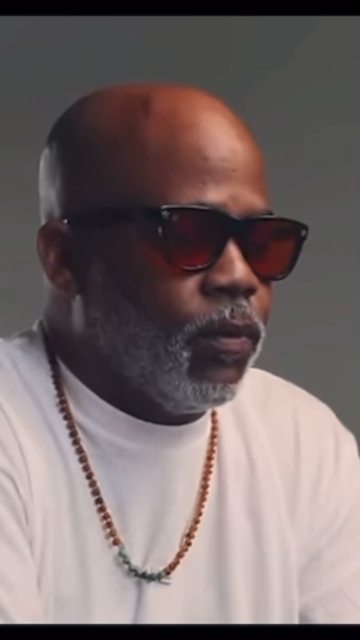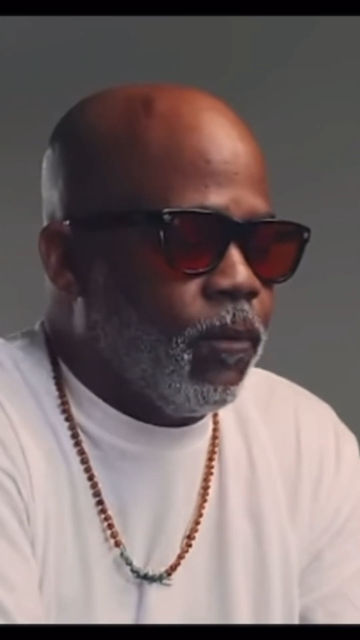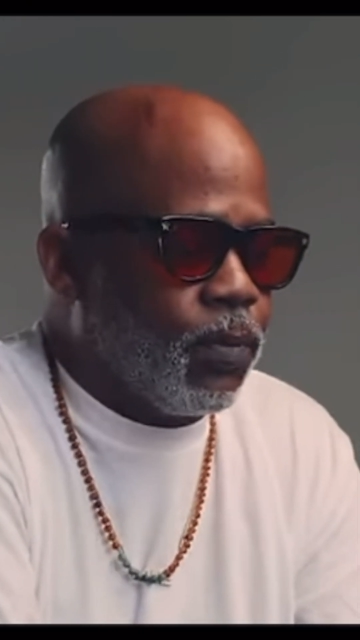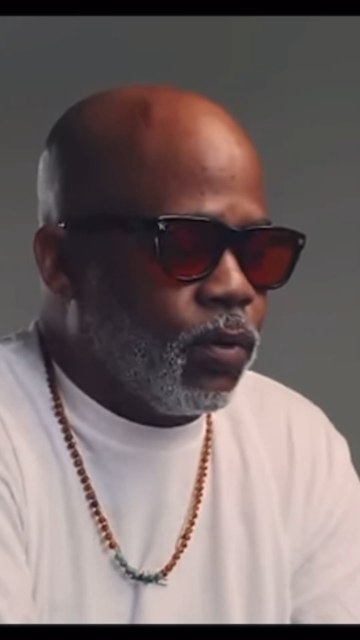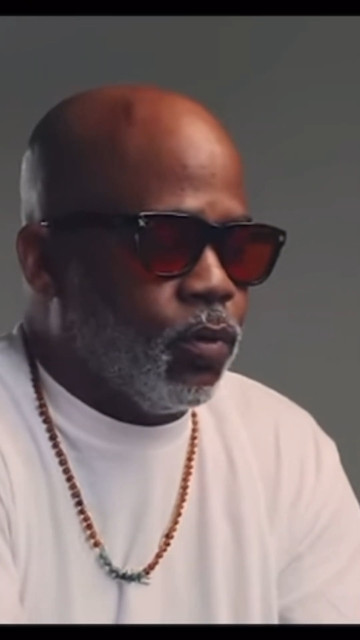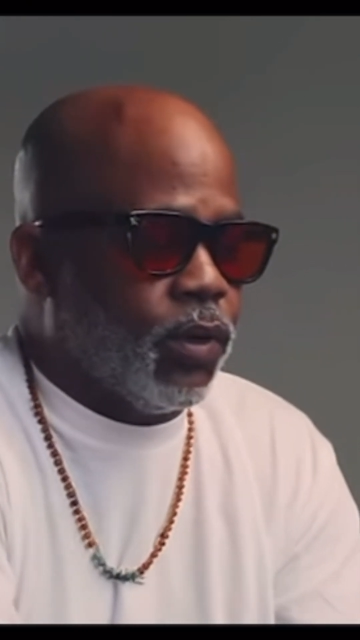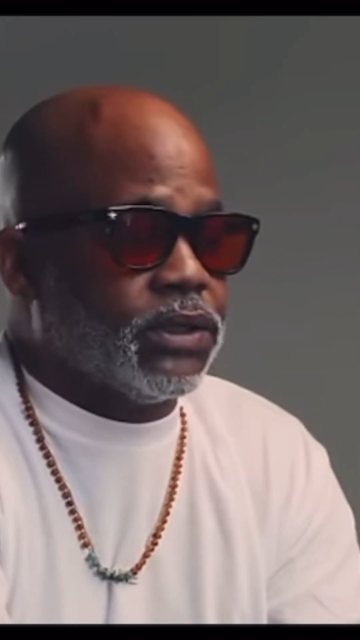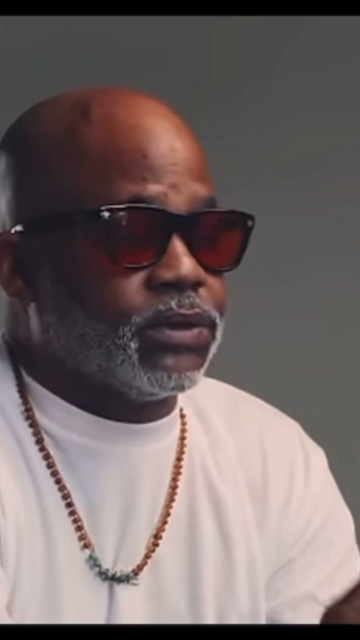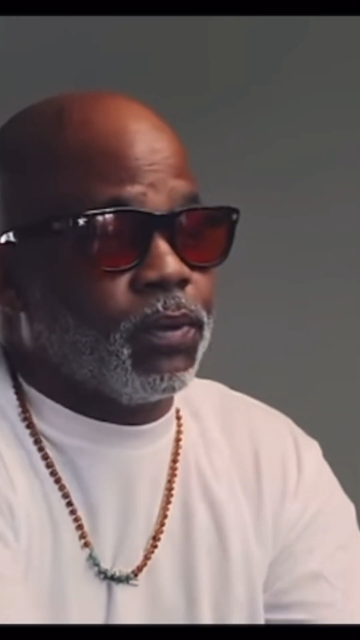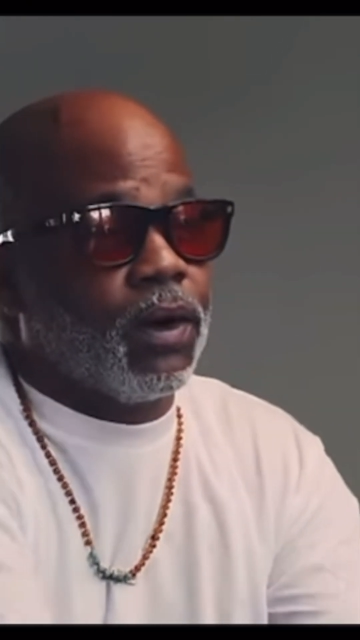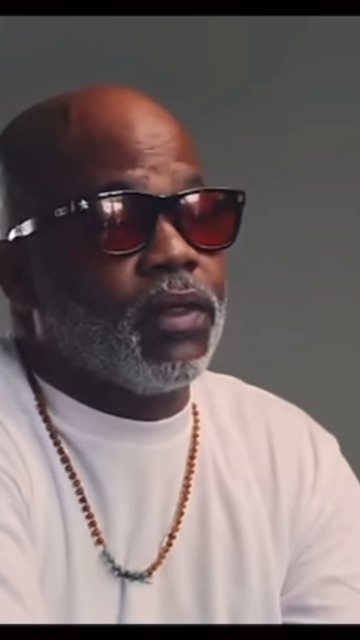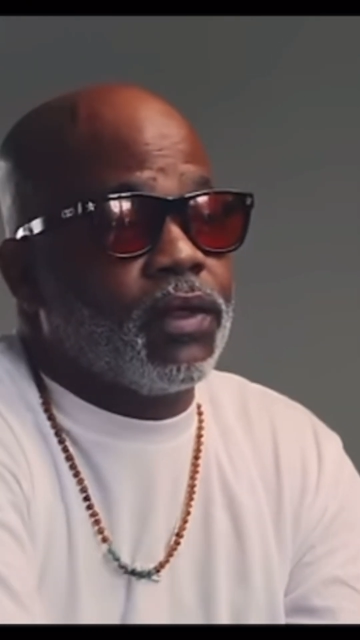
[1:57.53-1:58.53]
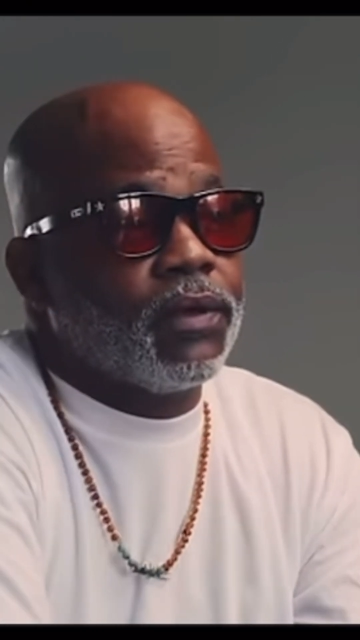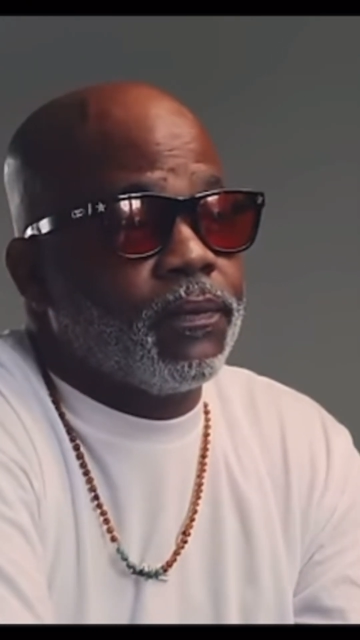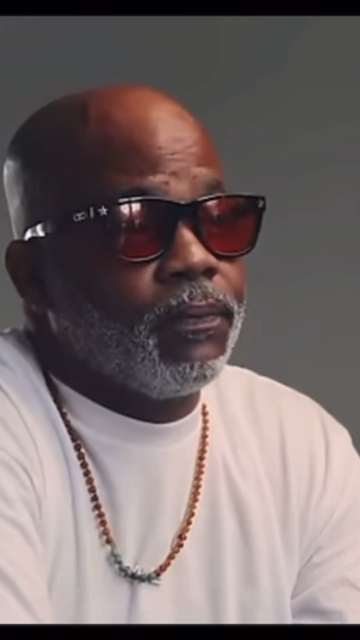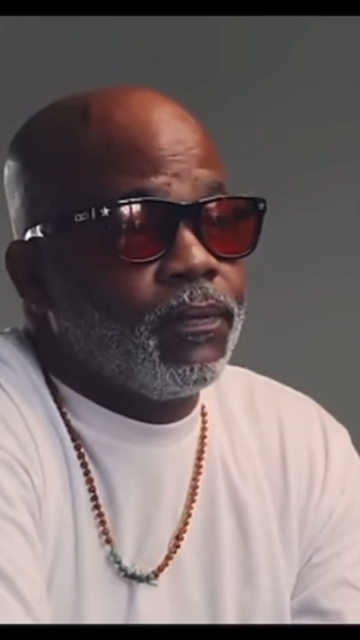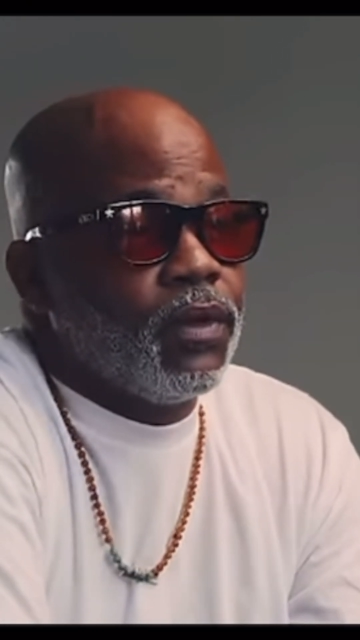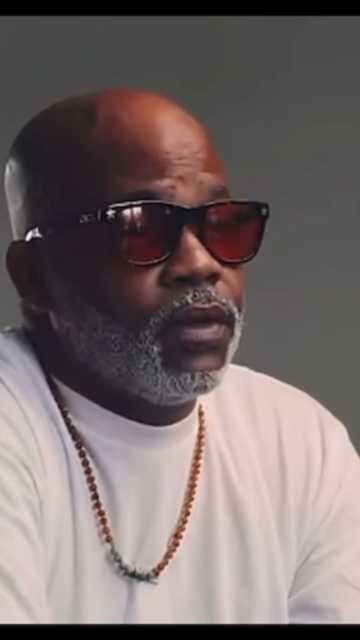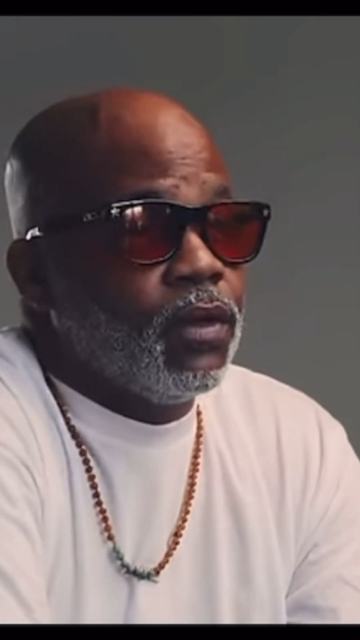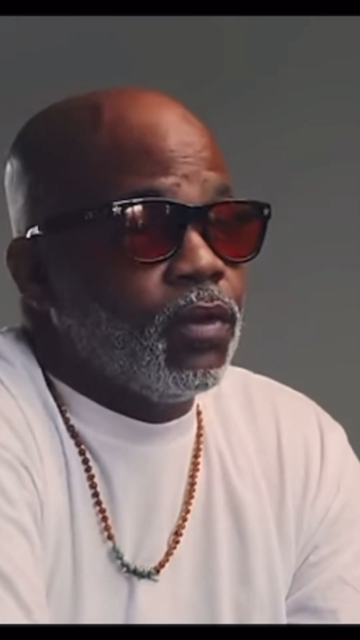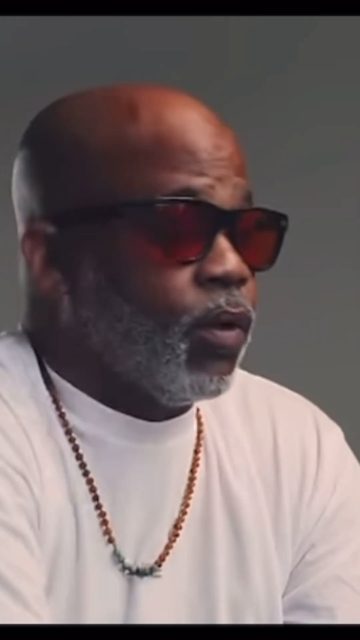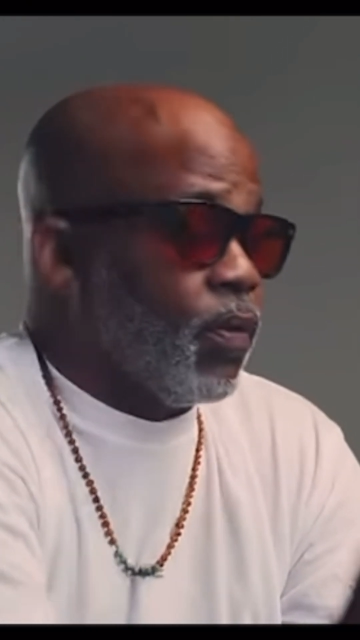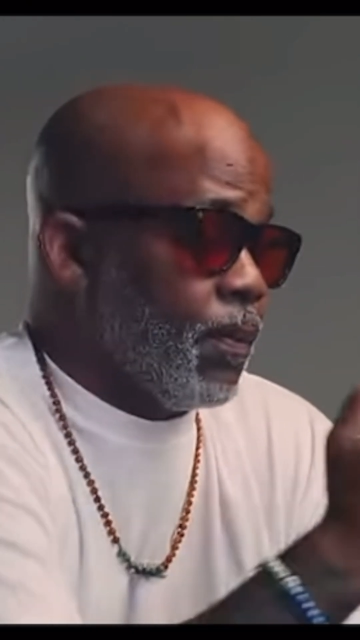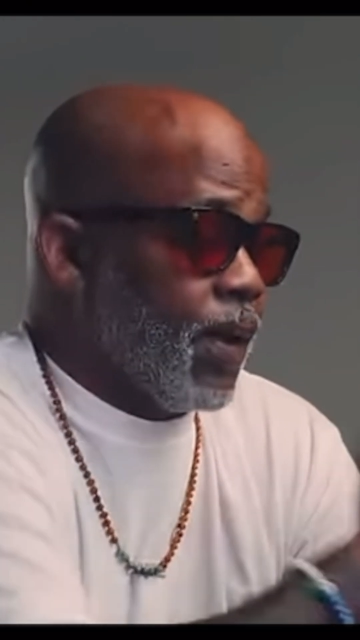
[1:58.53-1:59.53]
billionaire and wanting to get
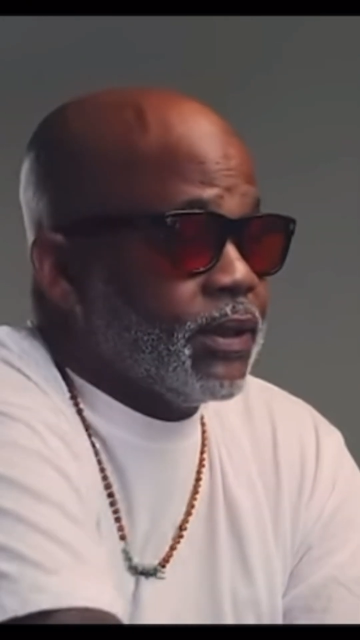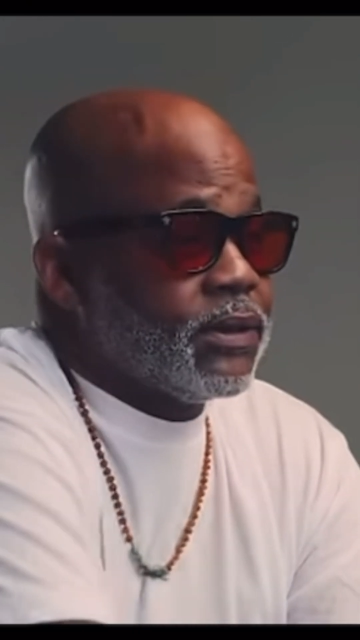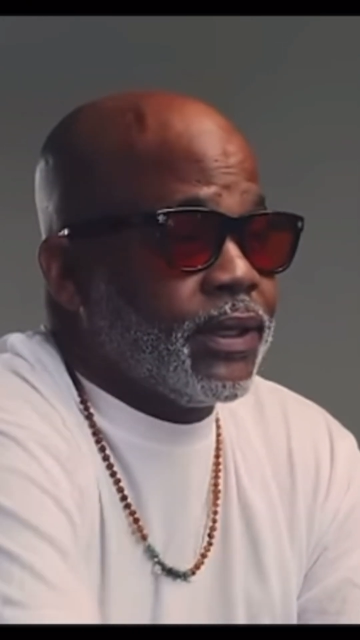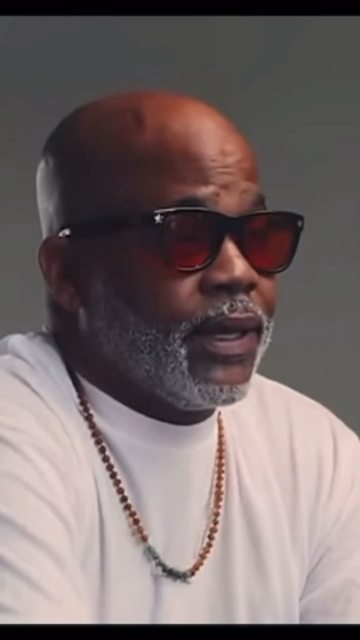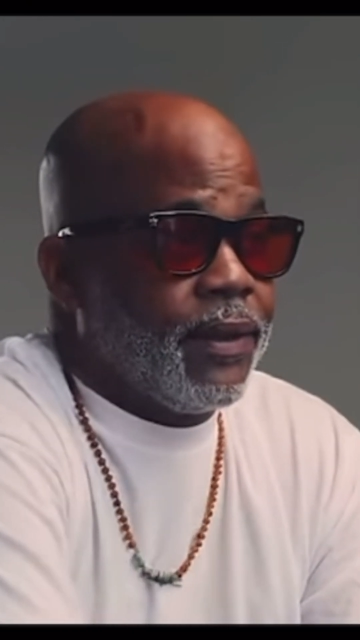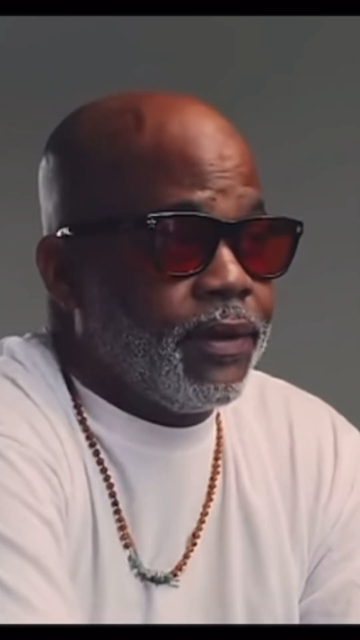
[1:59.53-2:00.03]
into that club.